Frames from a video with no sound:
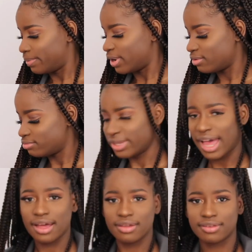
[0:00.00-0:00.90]
but
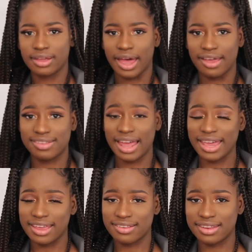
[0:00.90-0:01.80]
yeah so guys
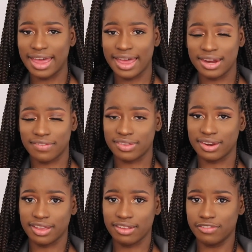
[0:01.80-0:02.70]
that is the end of
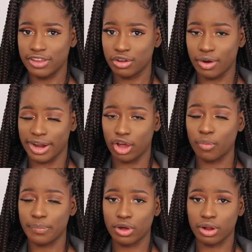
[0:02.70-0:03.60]
today's video and I
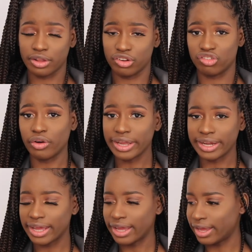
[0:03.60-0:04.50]
hope you all
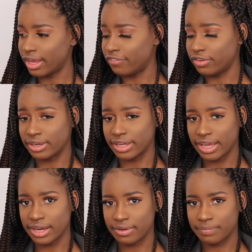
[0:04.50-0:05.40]
enjoyed it if you
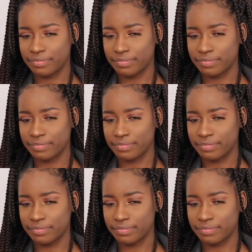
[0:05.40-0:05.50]
did